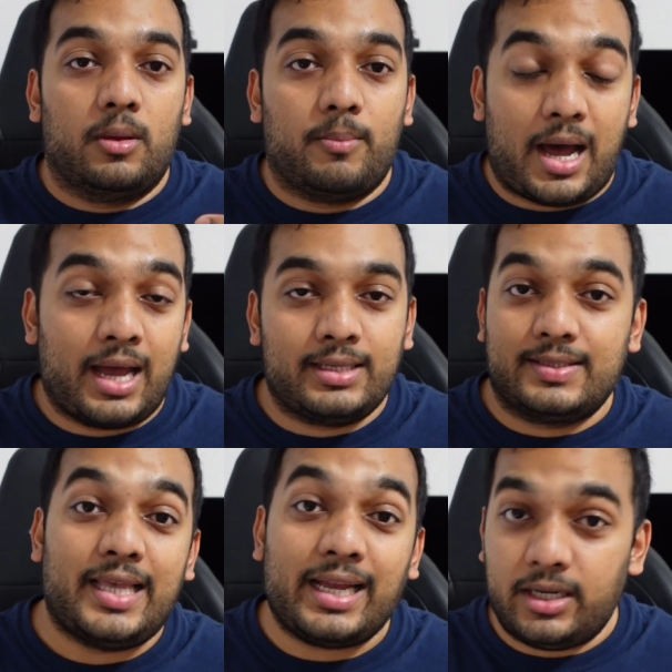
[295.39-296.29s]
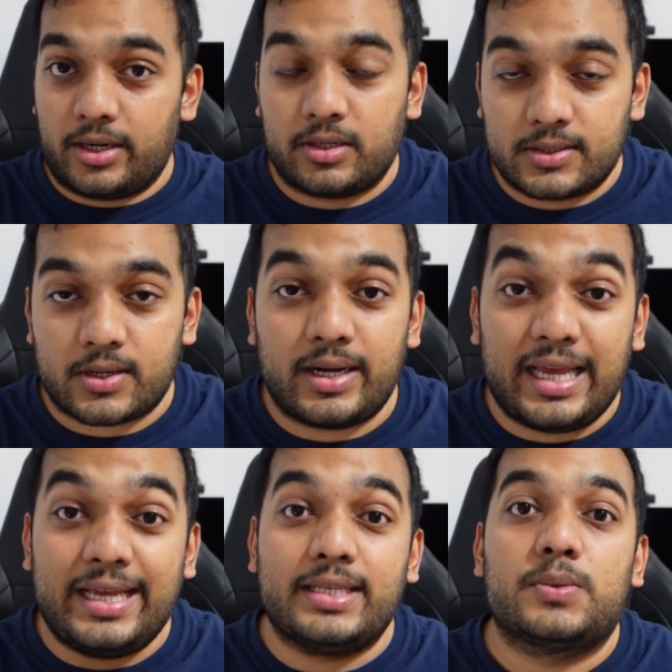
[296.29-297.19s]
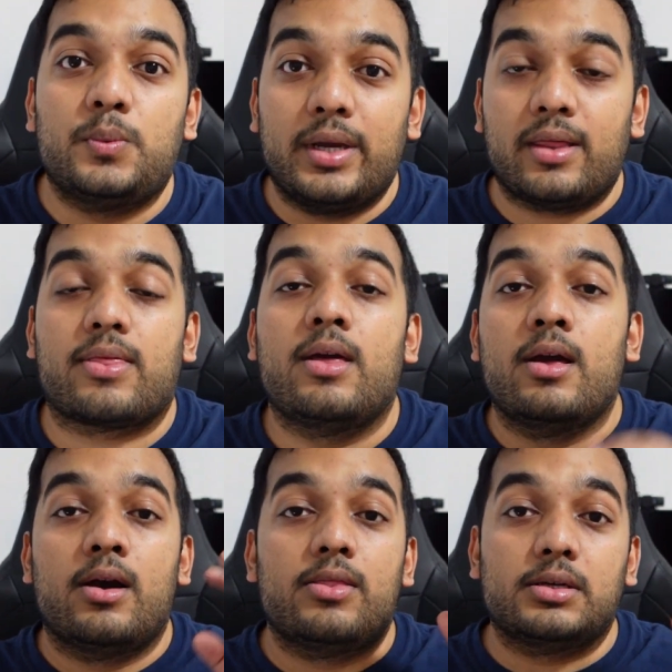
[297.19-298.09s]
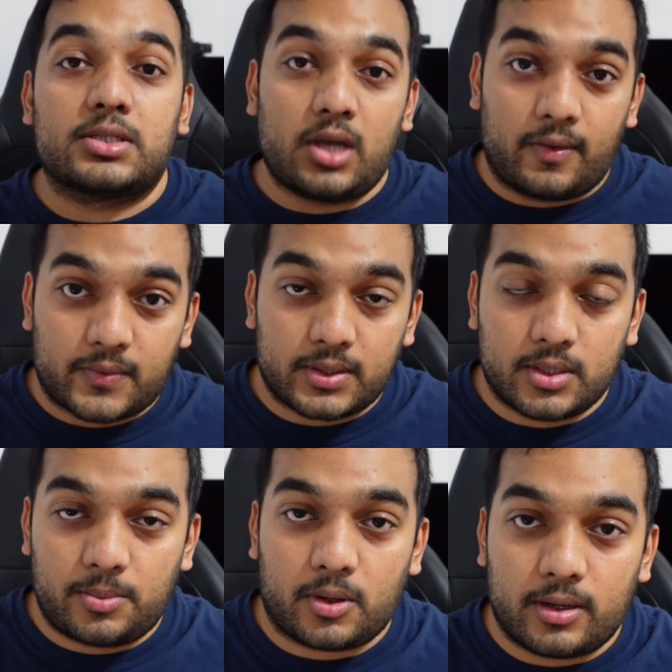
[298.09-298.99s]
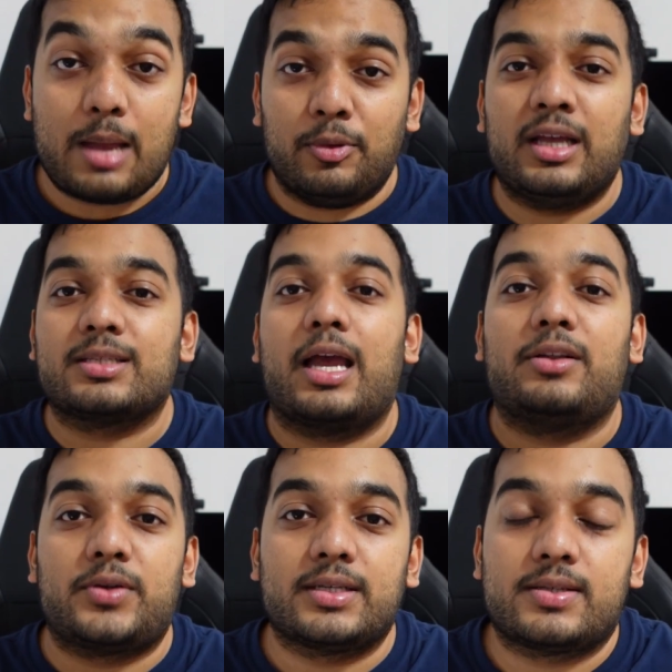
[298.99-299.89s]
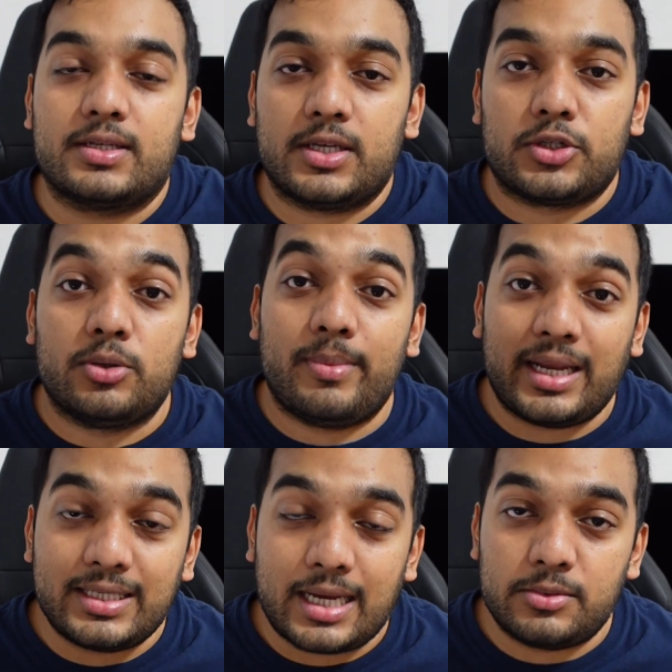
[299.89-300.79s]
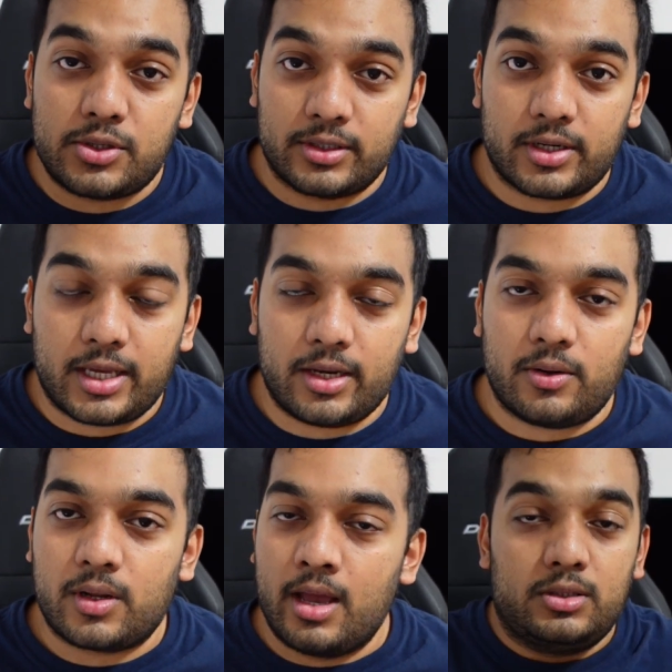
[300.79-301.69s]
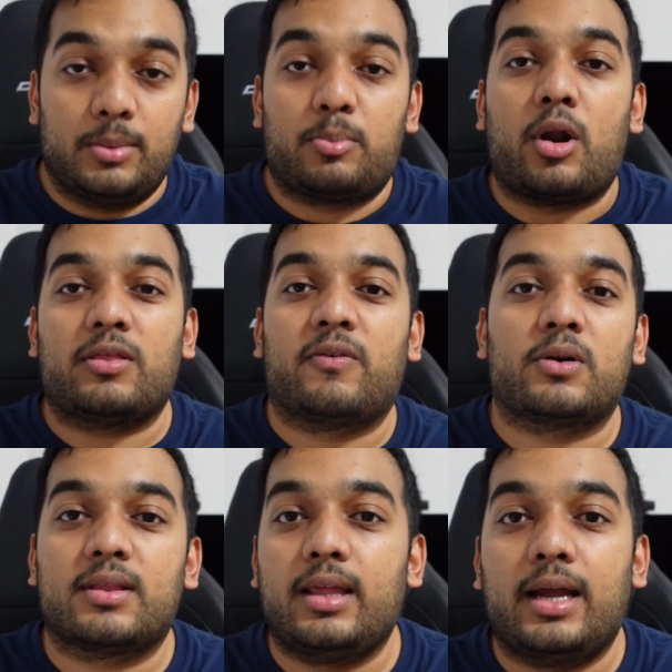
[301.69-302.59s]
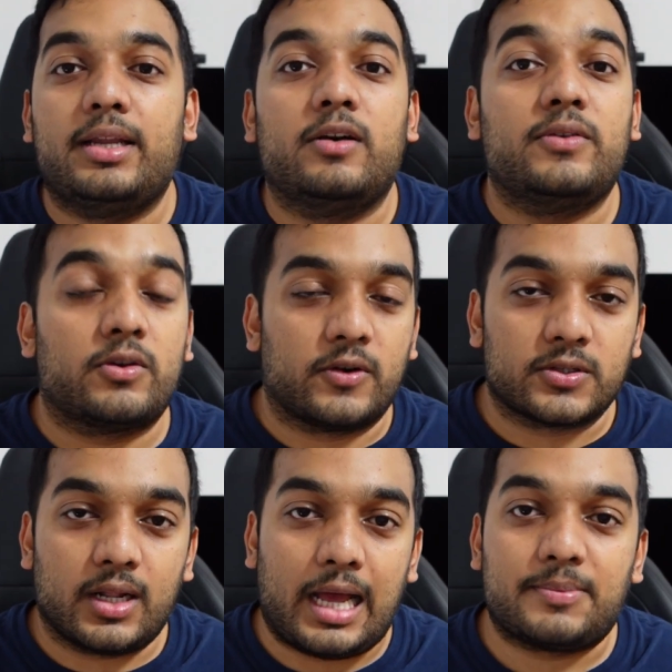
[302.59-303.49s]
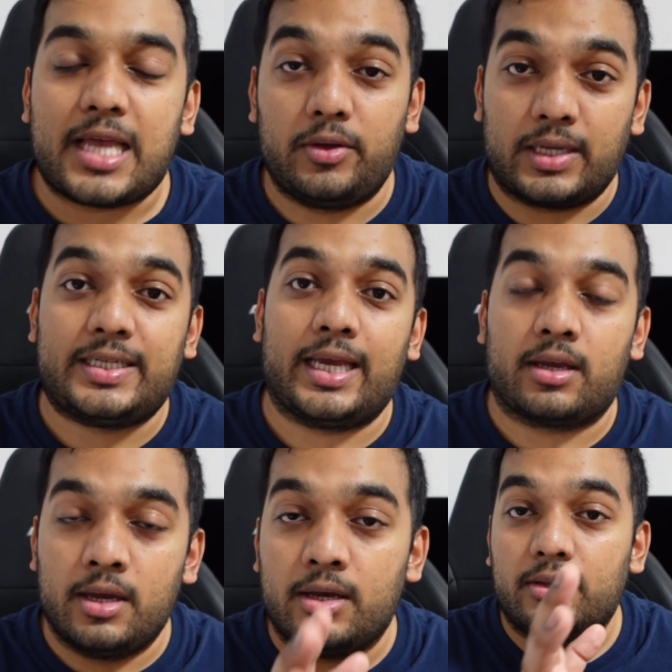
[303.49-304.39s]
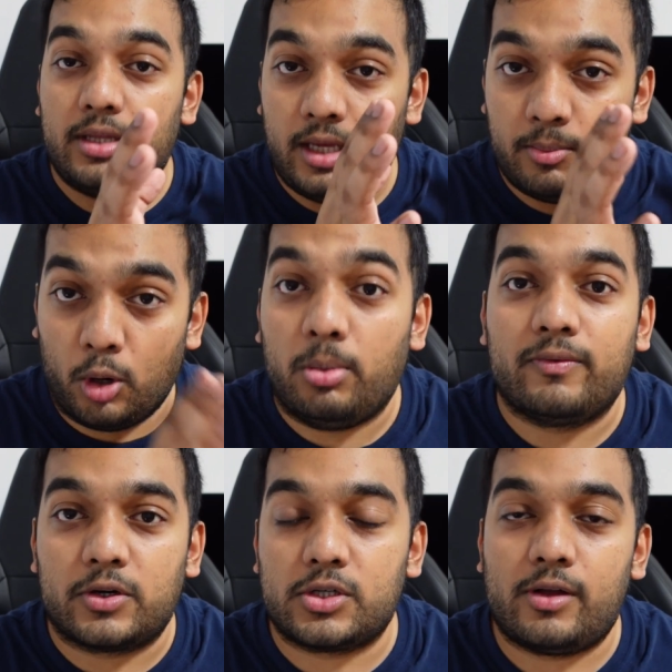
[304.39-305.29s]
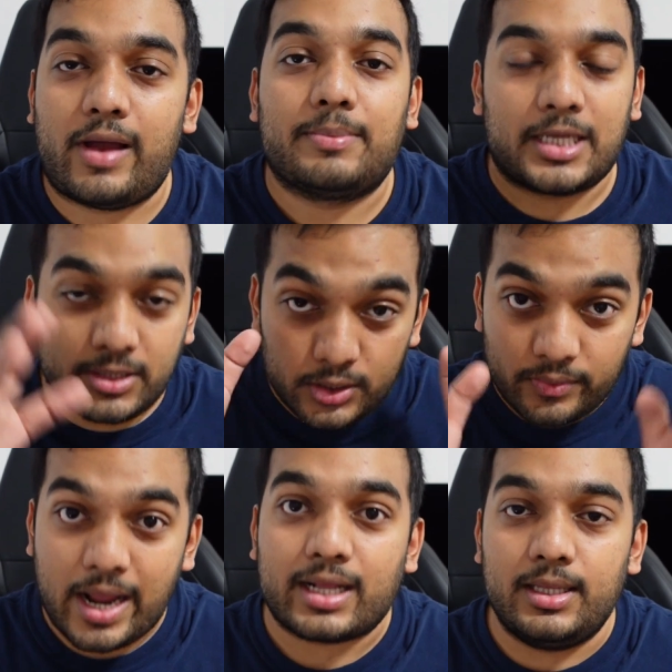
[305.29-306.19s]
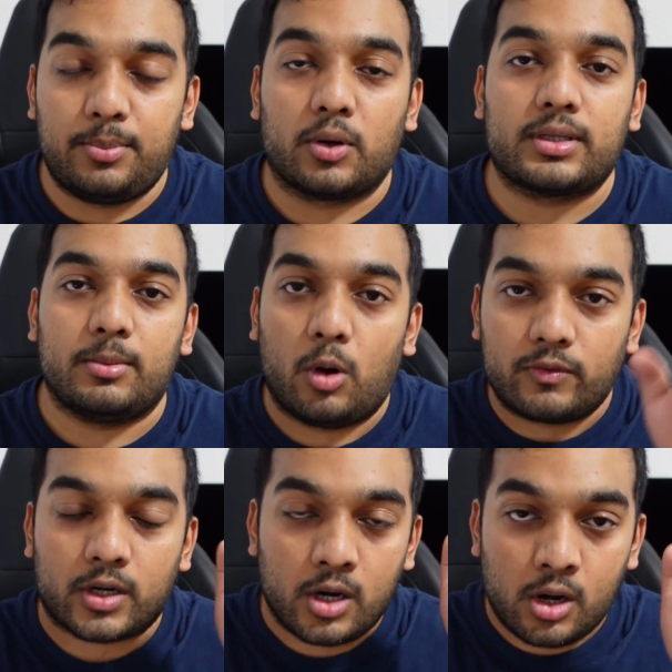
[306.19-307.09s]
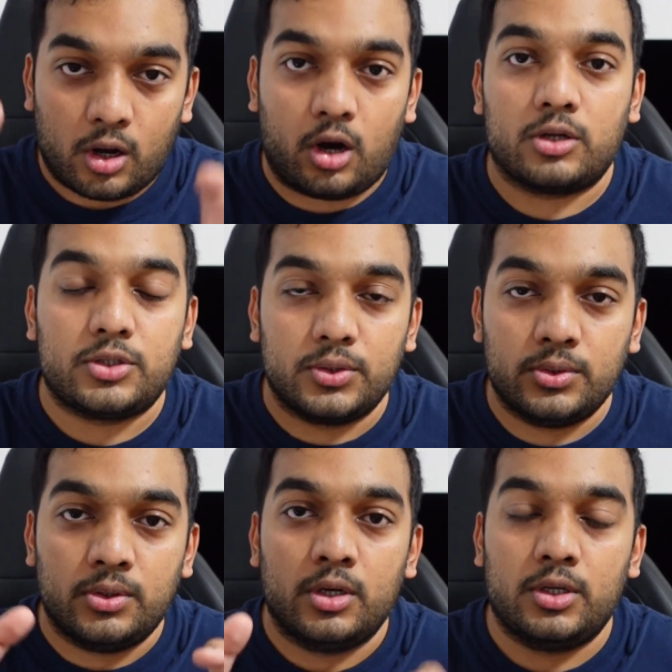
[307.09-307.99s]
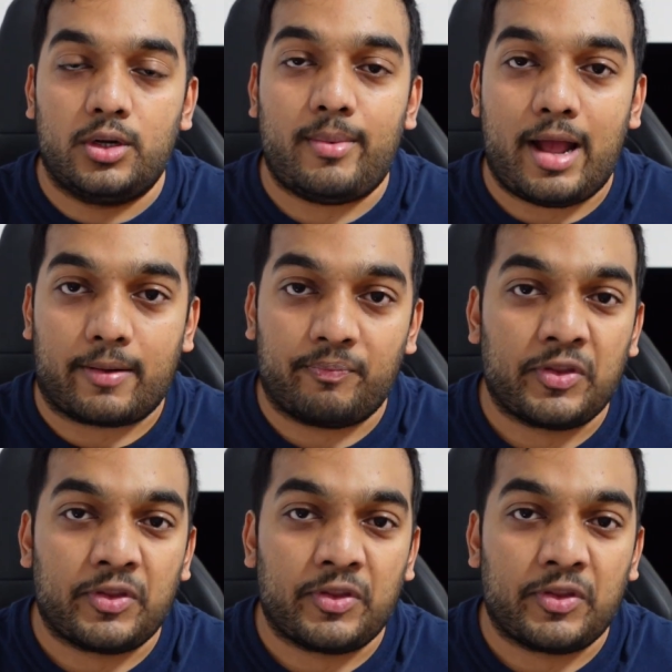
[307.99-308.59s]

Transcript: My secondary concern is with the software support. Apple has addressed this issue many times during their keynote. They brought forth the idea of universal apps. You can take the mobile version of apps and directly port them over onto your Mac.